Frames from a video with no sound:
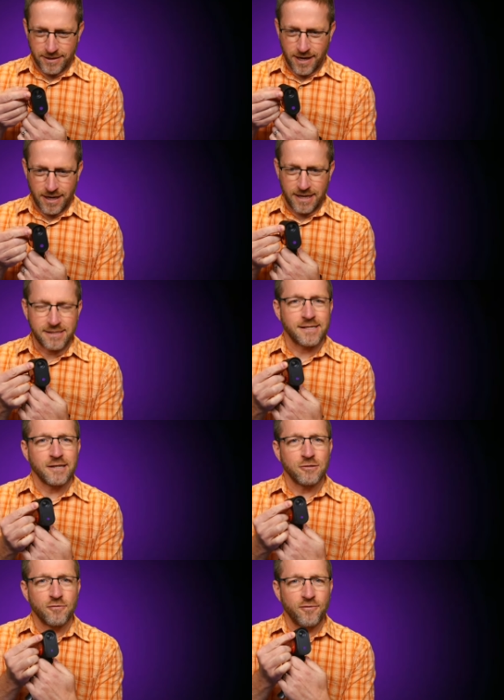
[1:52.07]
got a
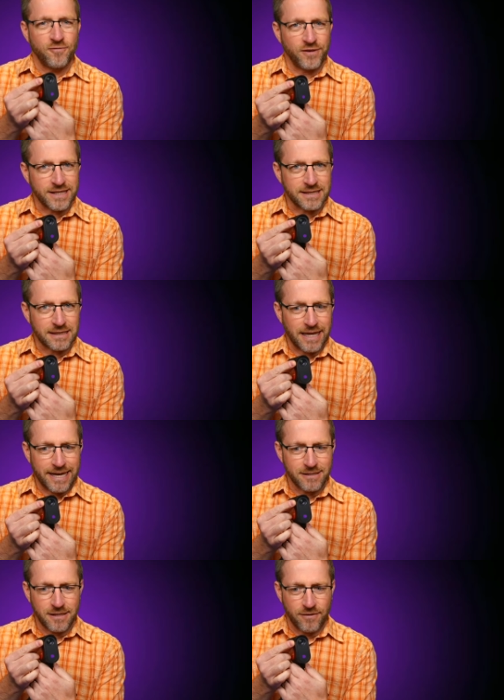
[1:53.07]
single fixed
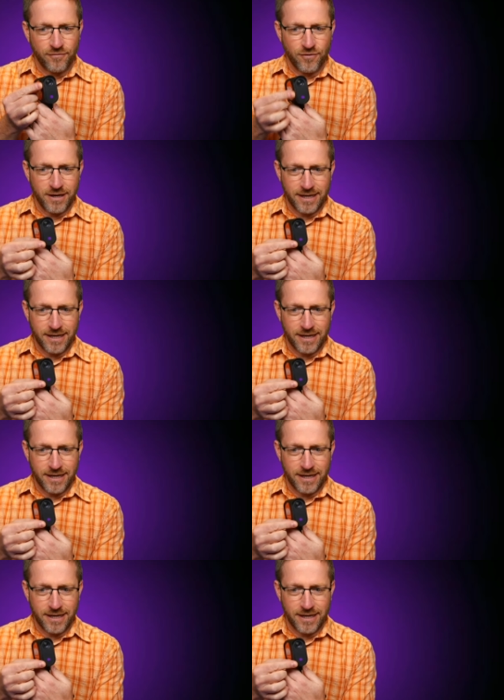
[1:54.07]
lens in front.